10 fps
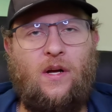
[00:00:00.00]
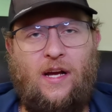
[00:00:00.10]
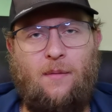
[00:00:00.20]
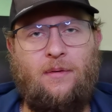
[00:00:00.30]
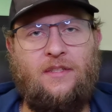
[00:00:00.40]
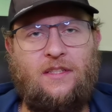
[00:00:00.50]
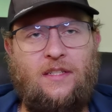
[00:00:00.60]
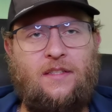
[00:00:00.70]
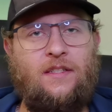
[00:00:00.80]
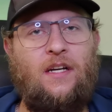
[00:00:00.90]
what
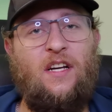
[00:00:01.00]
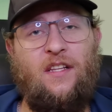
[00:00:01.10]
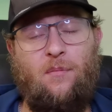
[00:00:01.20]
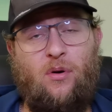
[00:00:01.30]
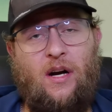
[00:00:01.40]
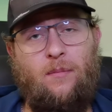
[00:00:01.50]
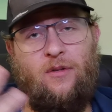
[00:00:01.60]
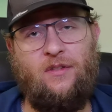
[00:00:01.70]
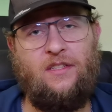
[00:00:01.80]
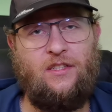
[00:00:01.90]
happens is the
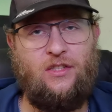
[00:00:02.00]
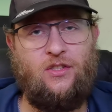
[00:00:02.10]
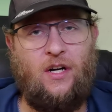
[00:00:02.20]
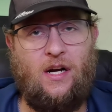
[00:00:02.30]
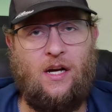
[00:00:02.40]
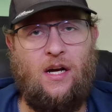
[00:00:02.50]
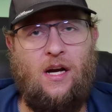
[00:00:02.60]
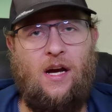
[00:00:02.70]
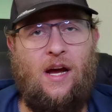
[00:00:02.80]
primer is struck